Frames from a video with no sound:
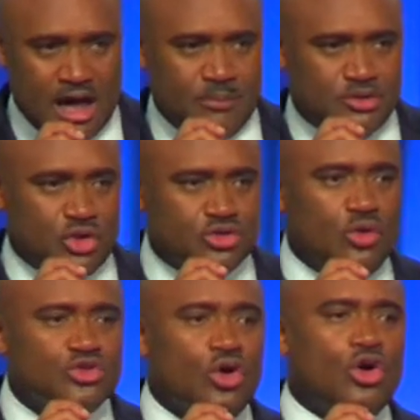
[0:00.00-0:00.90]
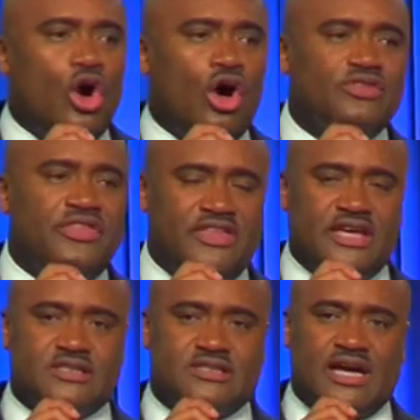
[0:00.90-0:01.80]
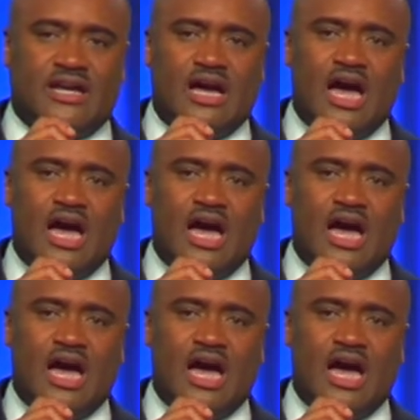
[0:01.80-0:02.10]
So don't call the things that